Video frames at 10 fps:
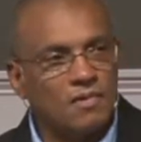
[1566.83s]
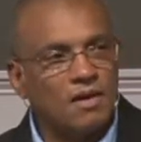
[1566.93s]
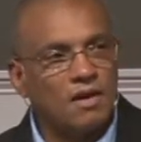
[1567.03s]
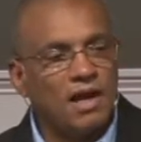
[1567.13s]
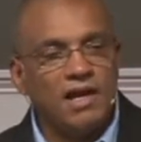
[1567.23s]

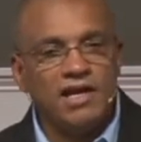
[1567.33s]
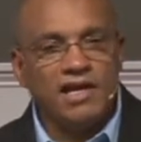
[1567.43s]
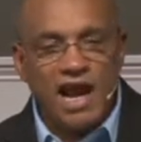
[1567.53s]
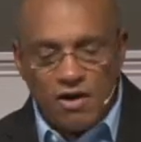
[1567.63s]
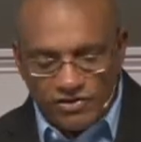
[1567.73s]
And he
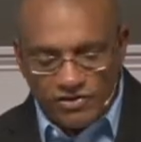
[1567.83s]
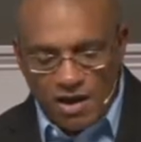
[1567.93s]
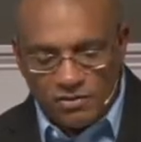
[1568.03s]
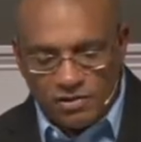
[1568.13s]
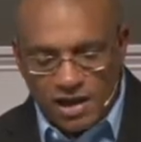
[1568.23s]
carries
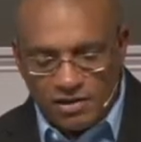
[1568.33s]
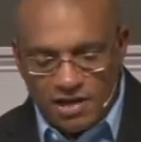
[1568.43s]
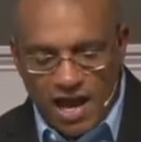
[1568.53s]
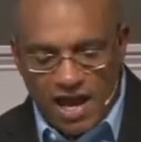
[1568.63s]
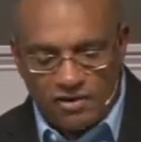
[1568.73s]
out that
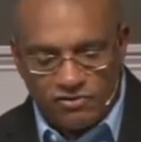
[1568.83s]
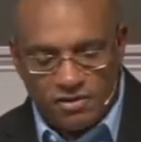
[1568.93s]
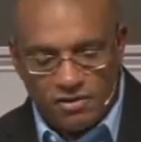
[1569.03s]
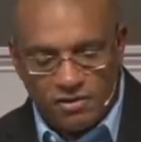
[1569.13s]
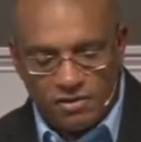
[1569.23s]
task
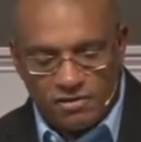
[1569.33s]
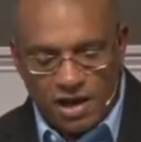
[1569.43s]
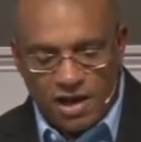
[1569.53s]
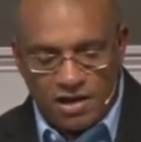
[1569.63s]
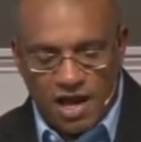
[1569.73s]
day
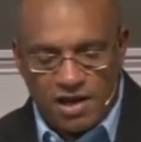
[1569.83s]
and night.